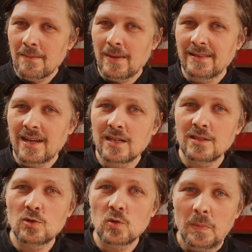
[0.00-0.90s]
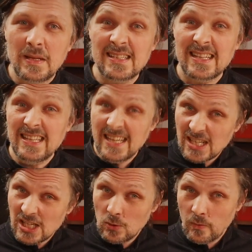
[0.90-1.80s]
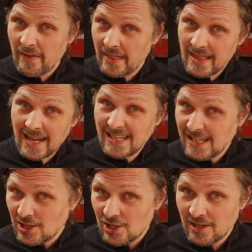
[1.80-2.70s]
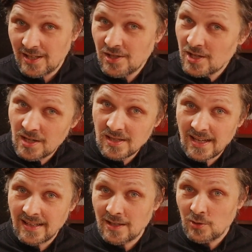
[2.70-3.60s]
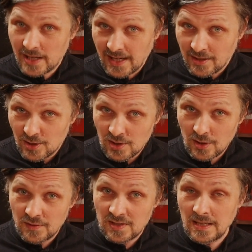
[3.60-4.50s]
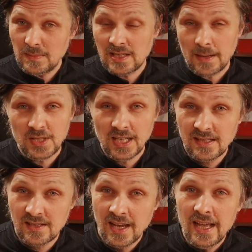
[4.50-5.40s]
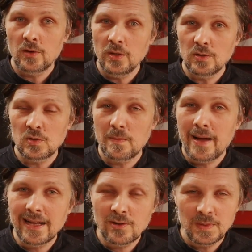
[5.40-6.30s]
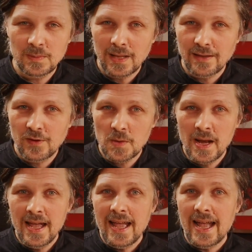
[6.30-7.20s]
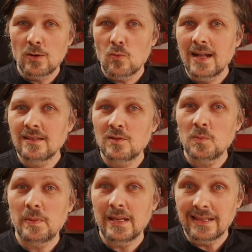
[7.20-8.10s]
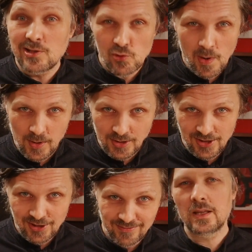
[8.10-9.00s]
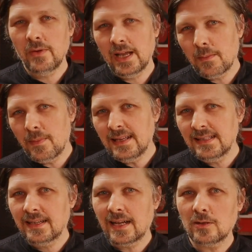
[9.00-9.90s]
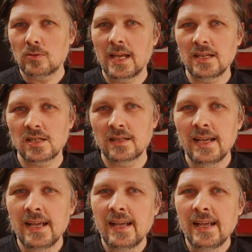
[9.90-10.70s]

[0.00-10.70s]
My target group is a niche within a niche: teachers and educators of STEAM subjects who use Micro:bit platform and want to build robots. Doing a basic calculation,